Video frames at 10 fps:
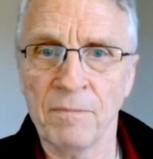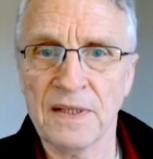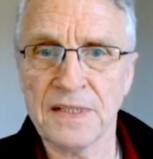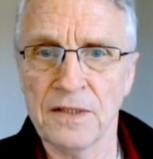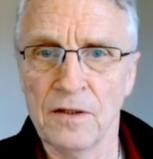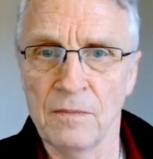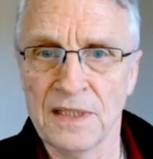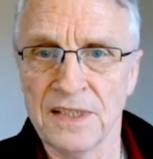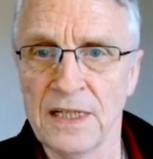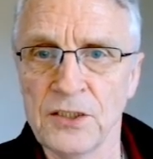this is the
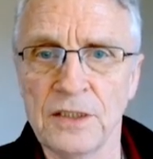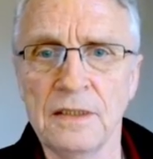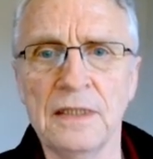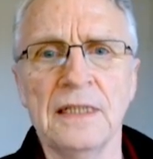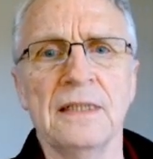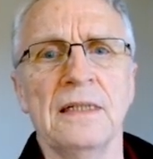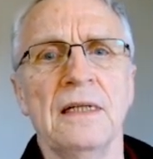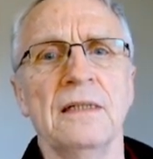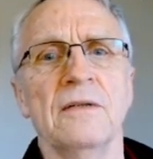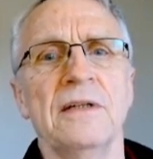normalization, and
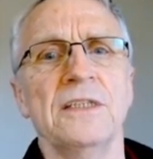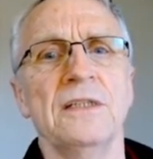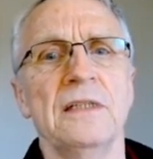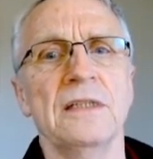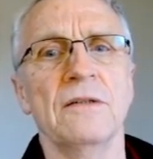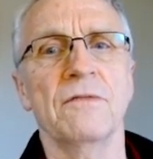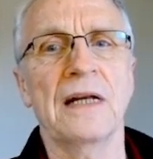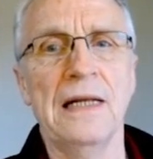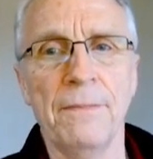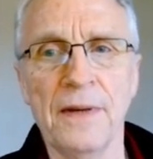then the question is of
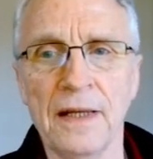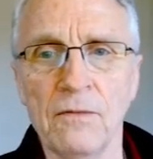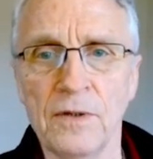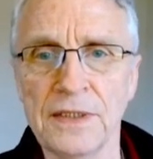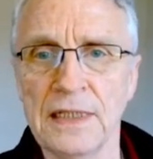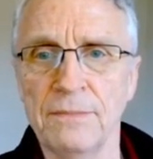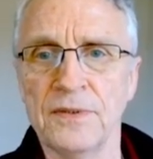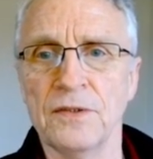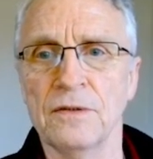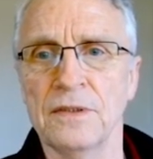clipping. What
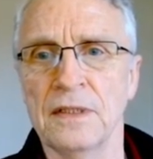happens to